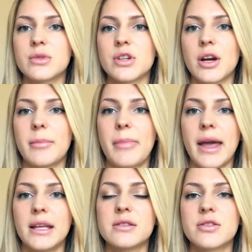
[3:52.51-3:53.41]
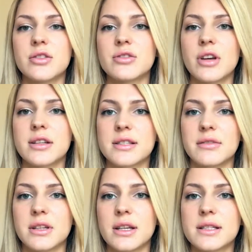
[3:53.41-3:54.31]
which are paid search
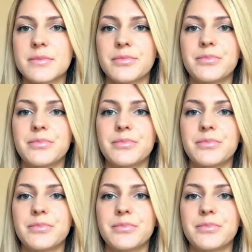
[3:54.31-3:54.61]
activities.